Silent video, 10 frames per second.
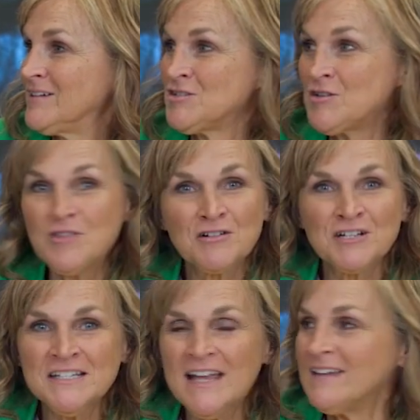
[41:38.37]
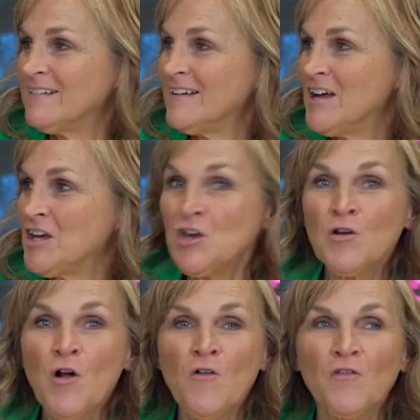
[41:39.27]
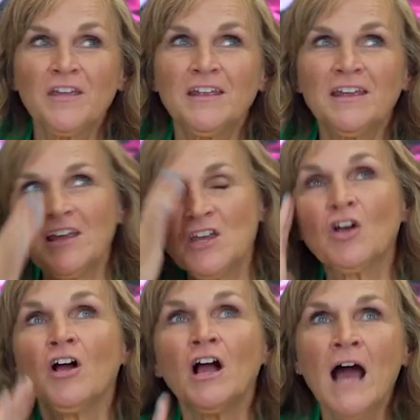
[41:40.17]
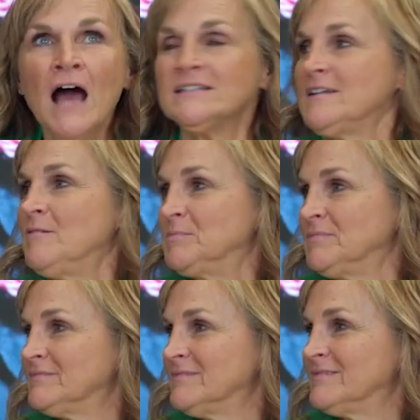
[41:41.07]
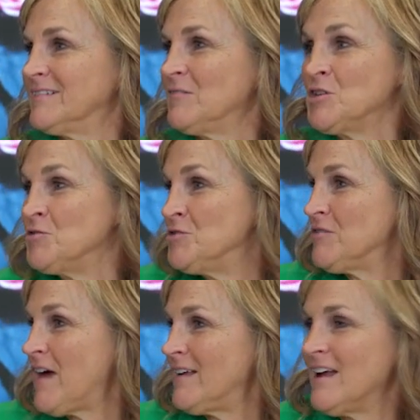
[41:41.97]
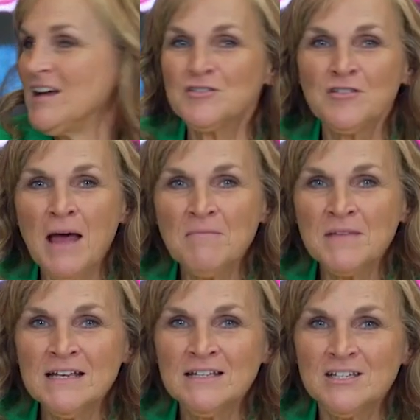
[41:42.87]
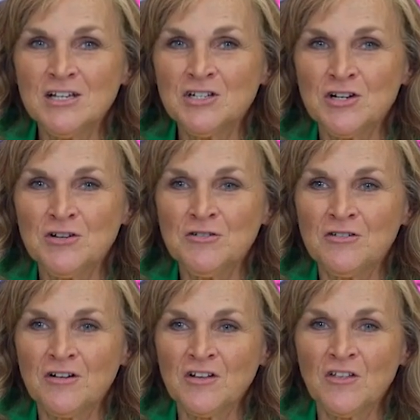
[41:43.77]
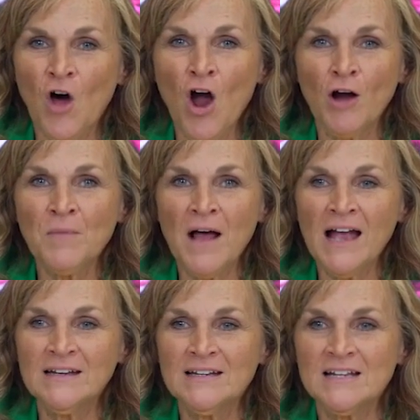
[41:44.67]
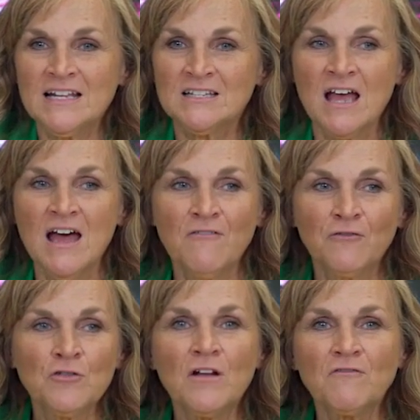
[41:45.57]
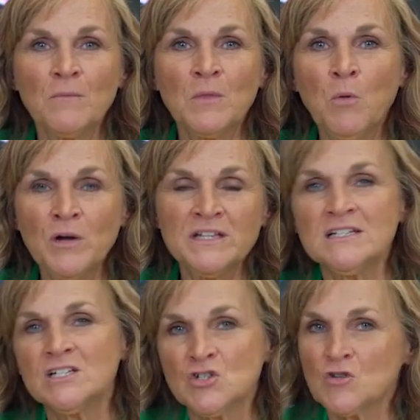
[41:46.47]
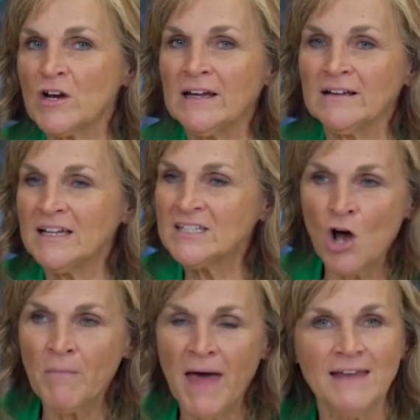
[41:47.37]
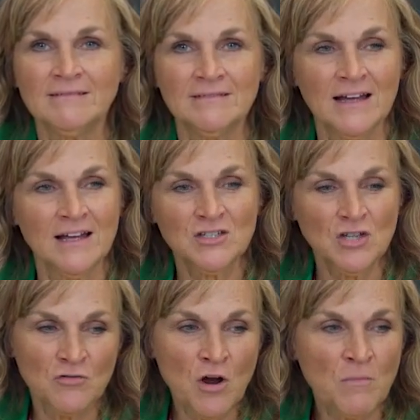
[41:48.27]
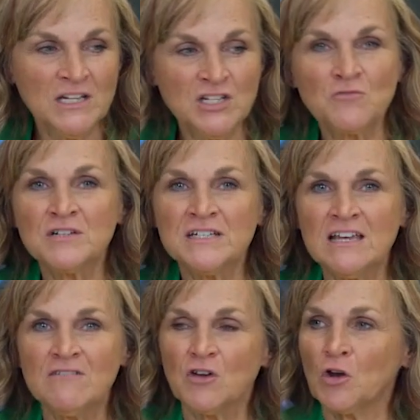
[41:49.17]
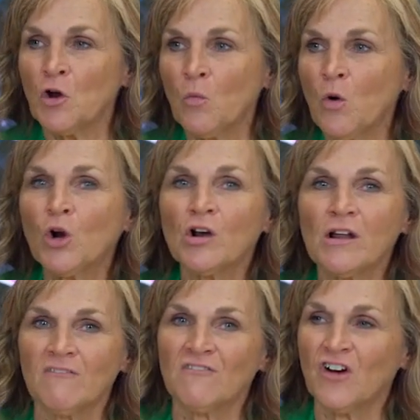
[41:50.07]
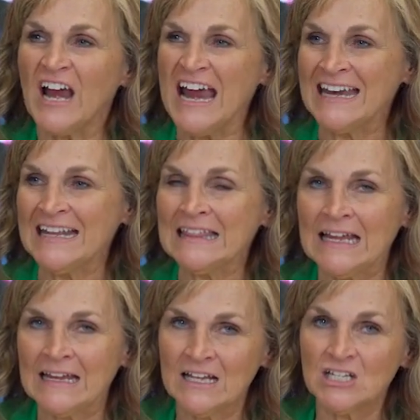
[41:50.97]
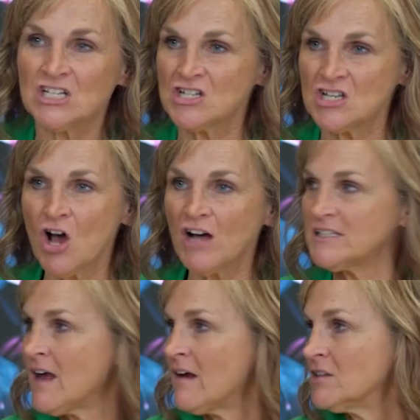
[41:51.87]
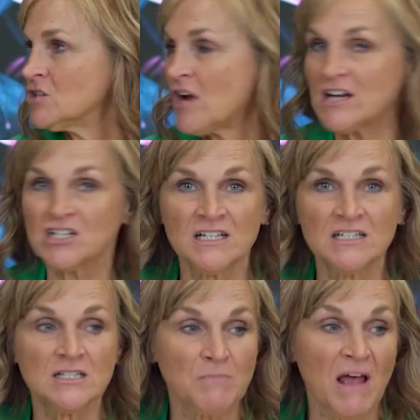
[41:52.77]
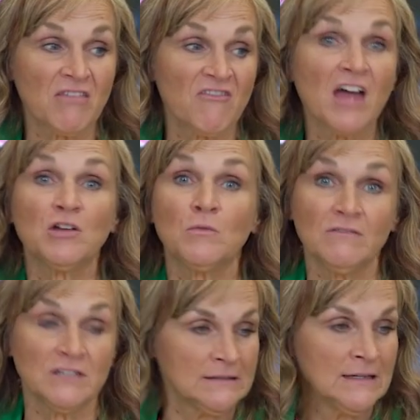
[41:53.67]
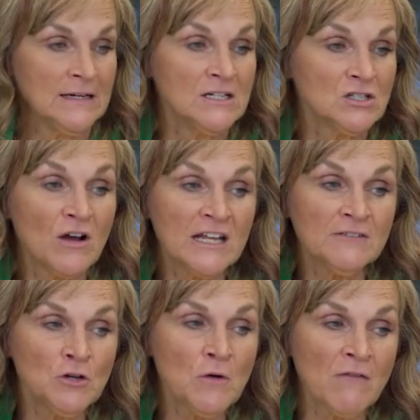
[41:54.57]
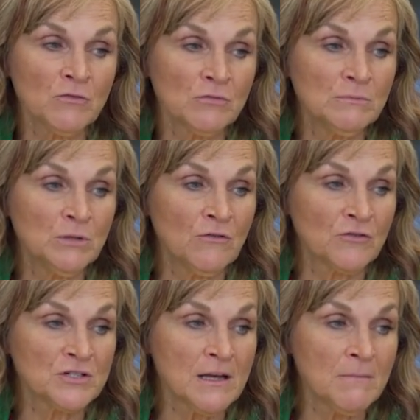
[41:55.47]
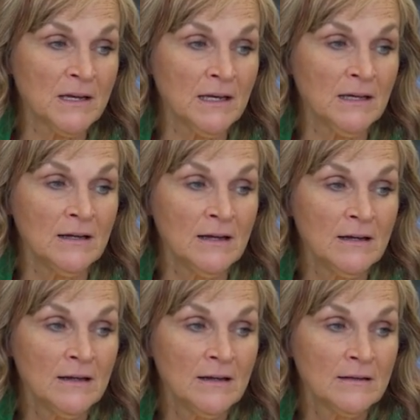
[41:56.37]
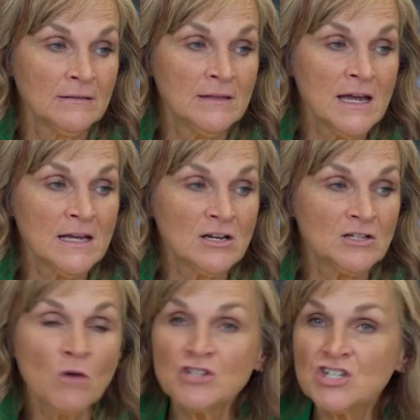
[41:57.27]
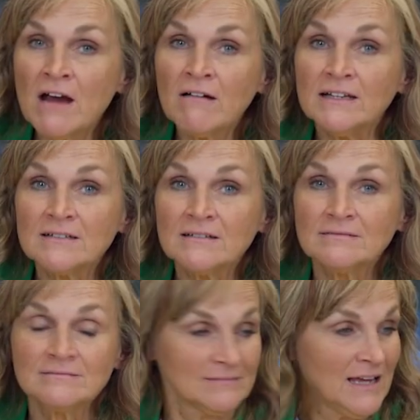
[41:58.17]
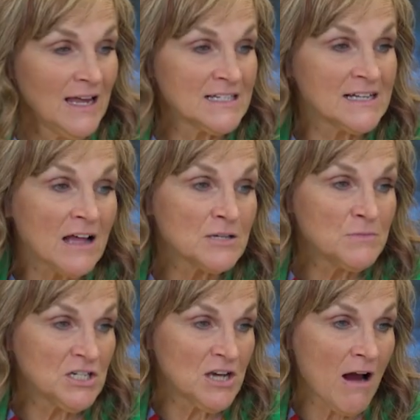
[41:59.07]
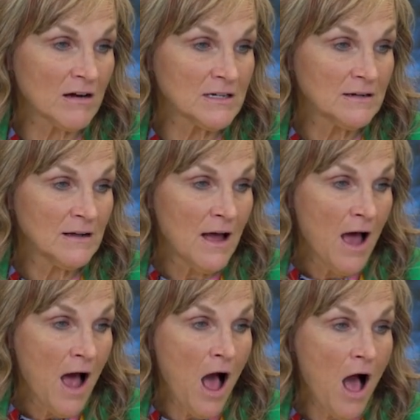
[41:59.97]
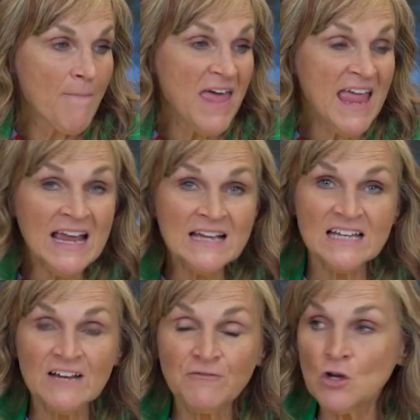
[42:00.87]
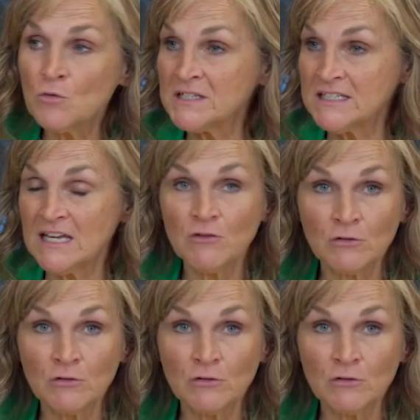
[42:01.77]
So there's sin. You're a gossip when you do that. So that means that the heart behind it, it's fruit from the poisonous tree. It's all bad. So nobody should receive your word for anything. It's tossed down in the trash because it's about the value of it. So if you have a rebuke for somebody, then don't share it. It's not to be shared. And if you receive a